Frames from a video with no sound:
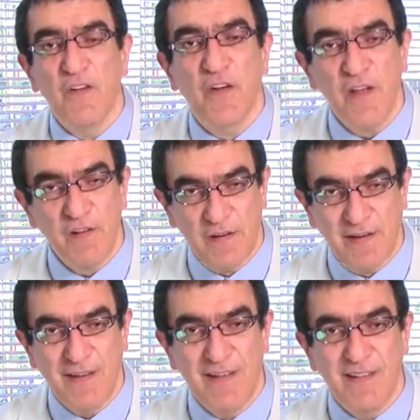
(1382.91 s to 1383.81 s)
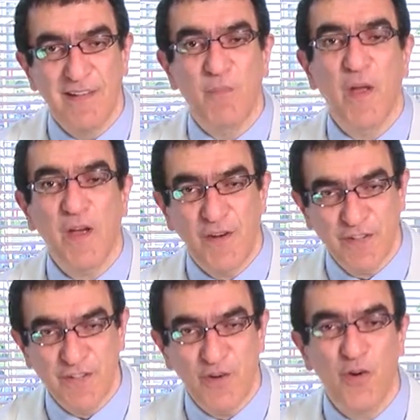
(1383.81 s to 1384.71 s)
rarely the
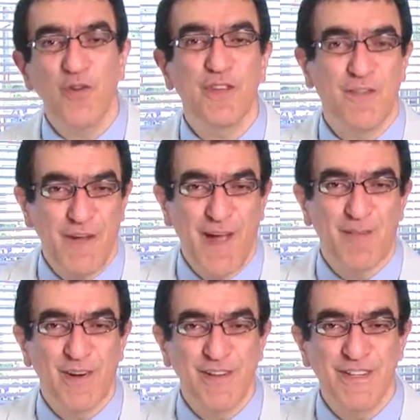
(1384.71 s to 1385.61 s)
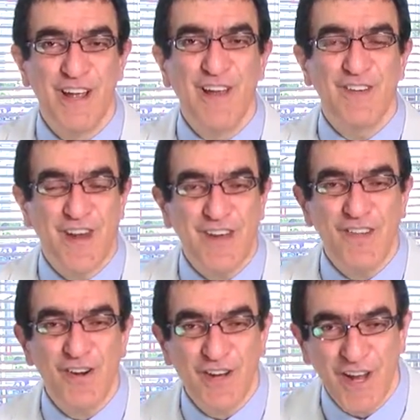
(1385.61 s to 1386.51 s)
parents or the families take
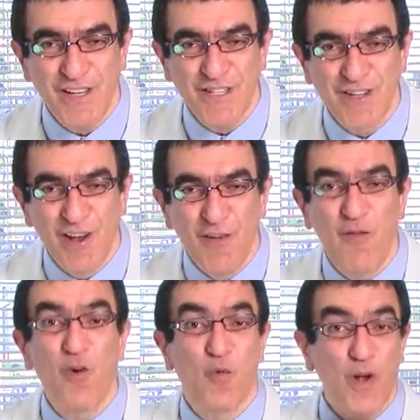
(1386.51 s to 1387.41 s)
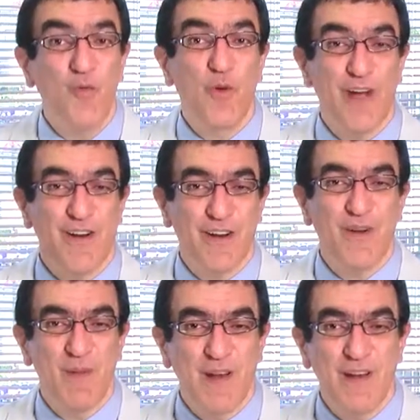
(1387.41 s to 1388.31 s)
their kids for what we are
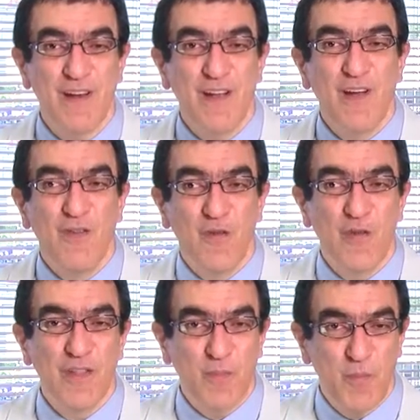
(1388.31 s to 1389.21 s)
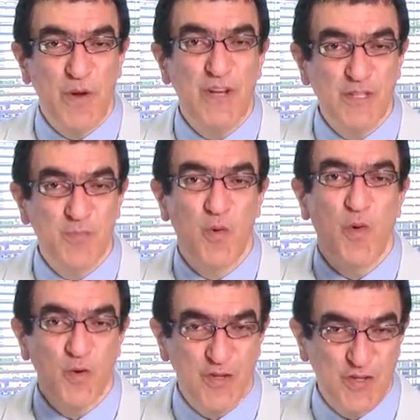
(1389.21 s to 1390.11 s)
recommending for the
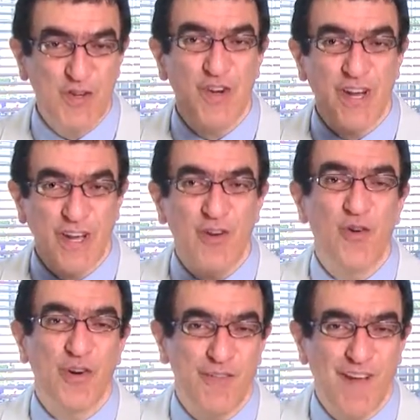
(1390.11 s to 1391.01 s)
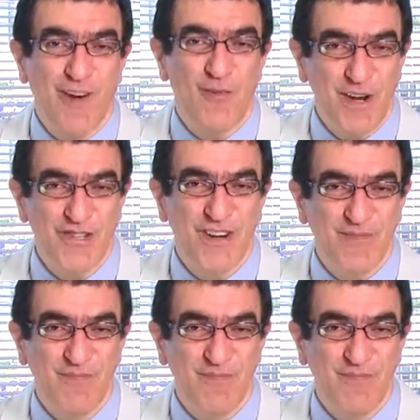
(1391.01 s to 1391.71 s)
pre-sport screening or evaluation.